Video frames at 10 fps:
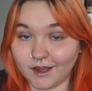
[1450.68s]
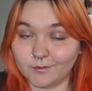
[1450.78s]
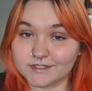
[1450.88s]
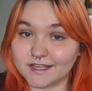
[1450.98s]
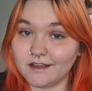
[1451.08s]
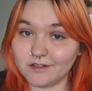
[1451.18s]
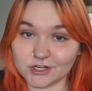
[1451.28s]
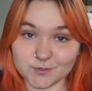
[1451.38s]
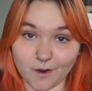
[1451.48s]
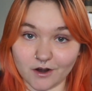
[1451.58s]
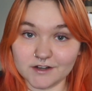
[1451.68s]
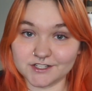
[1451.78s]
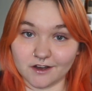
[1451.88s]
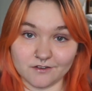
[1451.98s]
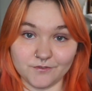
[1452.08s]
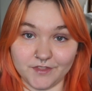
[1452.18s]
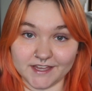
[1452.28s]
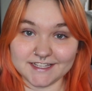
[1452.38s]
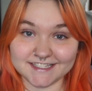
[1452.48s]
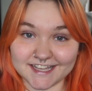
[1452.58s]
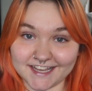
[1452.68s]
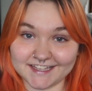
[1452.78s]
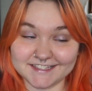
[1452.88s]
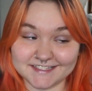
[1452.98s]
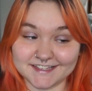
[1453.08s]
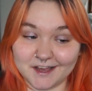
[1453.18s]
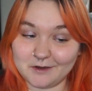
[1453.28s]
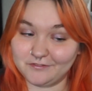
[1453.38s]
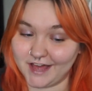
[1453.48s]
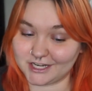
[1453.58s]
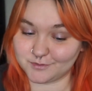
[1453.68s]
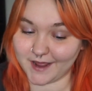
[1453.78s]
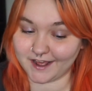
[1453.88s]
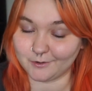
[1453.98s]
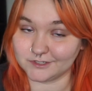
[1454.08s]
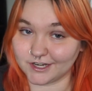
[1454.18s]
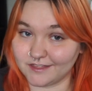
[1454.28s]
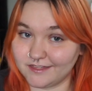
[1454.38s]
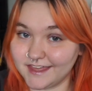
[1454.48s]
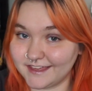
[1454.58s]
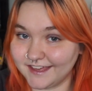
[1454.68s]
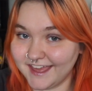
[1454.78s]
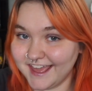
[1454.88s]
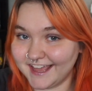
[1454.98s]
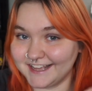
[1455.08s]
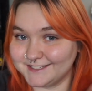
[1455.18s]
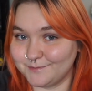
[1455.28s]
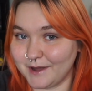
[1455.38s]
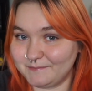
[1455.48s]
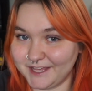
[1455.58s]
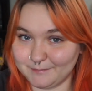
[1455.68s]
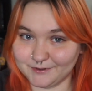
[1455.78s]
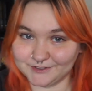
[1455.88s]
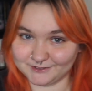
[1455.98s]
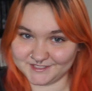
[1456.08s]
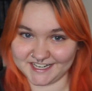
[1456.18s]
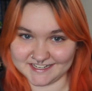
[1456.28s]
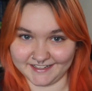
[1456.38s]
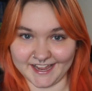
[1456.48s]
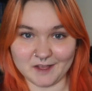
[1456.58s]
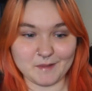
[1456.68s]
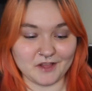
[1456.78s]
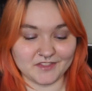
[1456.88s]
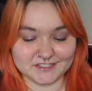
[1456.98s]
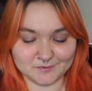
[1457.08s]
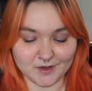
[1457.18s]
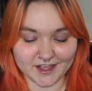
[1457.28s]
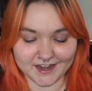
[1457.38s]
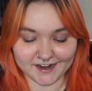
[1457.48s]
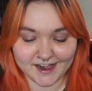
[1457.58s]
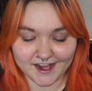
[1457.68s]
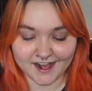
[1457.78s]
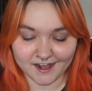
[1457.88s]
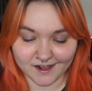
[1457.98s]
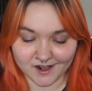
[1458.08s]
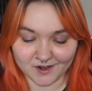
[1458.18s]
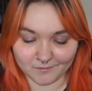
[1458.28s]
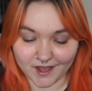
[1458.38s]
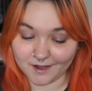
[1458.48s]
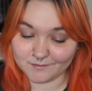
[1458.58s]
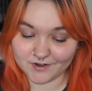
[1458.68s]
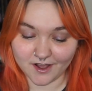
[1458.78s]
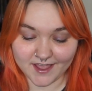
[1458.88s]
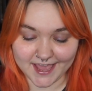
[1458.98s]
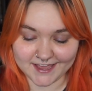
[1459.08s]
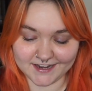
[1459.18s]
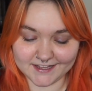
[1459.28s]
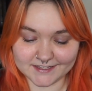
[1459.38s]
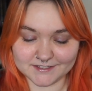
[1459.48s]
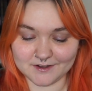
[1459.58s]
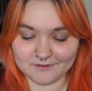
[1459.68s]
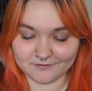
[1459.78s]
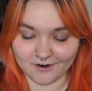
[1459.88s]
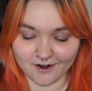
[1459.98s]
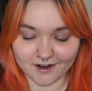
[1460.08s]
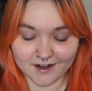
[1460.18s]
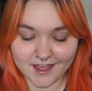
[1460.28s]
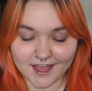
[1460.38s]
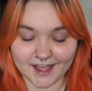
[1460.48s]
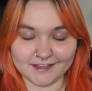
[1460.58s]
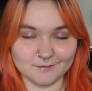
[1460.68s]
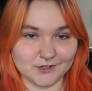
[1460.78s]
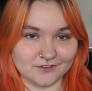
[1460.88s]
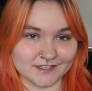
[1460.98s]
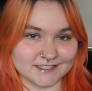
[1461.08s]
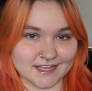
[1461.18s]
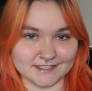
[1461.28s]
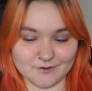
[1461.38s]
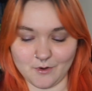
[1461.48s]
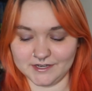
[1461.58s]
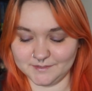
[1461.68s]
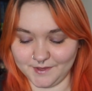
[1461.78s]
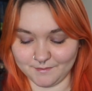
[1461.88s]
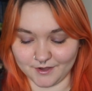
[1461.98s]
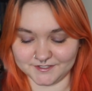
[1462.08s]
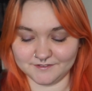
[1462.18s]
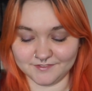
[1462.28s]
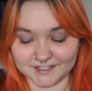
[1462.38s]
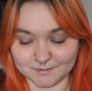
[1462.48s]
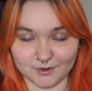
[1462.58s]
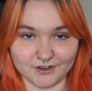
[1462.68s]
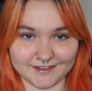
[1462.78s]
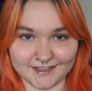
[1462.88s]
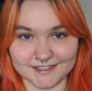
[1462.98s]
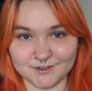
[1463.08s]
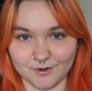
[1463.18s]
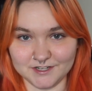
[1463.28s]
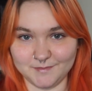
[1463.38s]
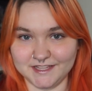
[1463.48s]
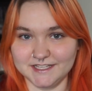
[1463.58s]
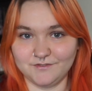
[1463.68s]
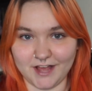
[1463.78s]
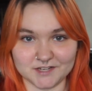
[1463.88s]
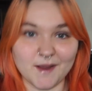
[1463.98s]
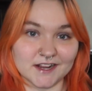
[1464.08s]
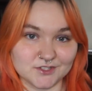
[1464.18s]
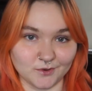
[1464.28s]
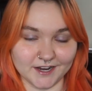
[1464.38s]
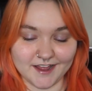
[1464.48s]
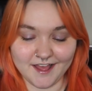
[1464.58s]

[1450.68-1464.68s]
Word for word: will say a large part of this is a flashback, which I think is what people don't tend to like about this one. Um, I'm not hating it so far. I am nervous it's going to be most of this book is going to be this flashback story